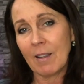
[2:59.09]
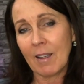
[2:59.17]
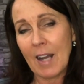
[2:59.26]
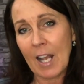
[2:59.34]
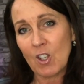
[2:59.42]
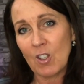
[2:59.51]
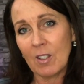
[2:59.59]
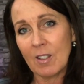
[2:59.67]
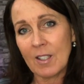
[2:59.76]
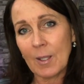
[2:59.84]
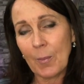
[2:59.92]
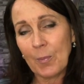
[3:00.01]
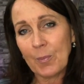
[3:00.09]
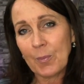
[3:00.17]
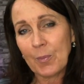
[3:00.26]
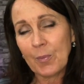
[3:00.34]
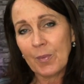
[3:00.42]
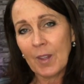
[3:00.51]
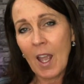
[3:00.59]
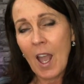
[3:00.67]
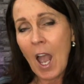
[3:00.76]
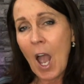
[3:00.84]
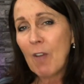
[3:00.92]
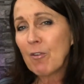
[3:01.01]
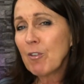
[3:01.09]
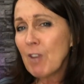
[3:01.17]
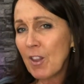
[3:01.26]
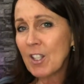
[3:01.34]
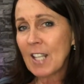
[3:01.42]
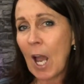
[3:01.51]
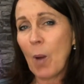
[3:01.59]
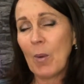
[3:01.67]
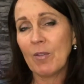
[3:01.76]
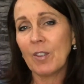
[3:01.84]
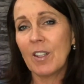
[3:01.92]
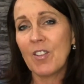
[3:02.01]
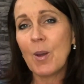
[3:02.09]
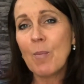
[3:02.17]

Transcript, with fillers: connections. For others, however, the